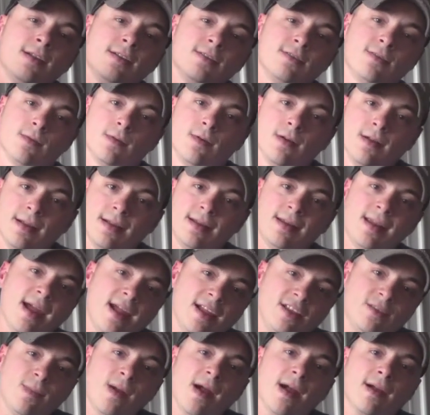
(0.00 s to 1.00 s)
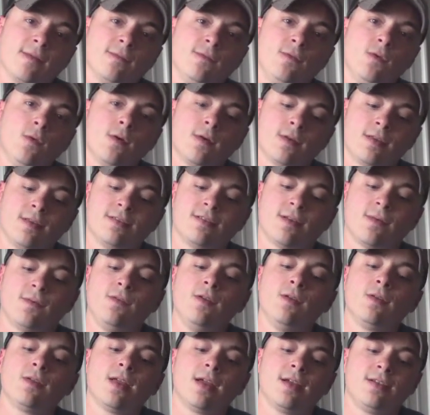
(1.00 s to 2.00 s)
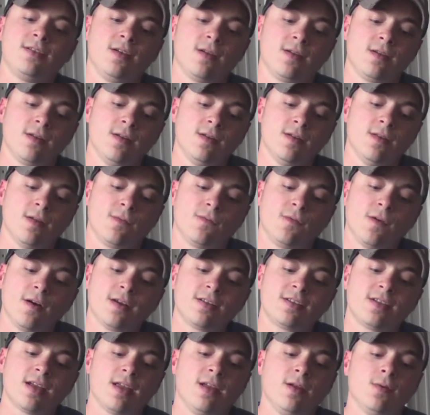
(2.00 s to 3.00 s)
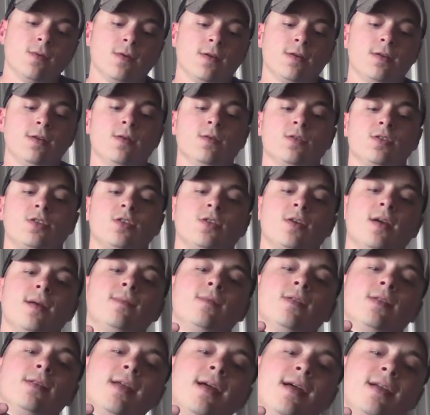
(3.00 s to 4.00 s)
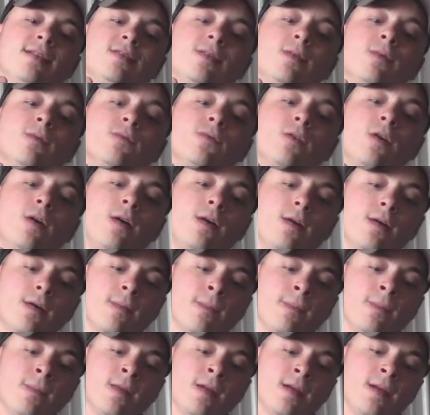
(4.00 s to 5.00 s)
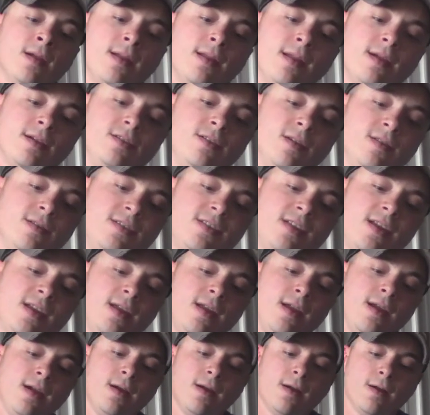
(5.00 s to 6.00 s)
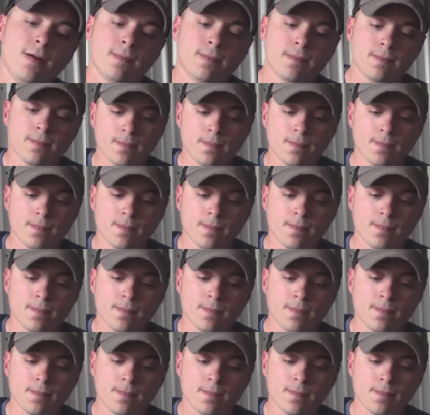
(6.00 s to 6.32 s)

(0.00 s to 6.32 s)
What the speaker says: to really dance back and forth, there's a few things you can do. The first thing you want to do is trim the legs of the frog. Now, as you can see here,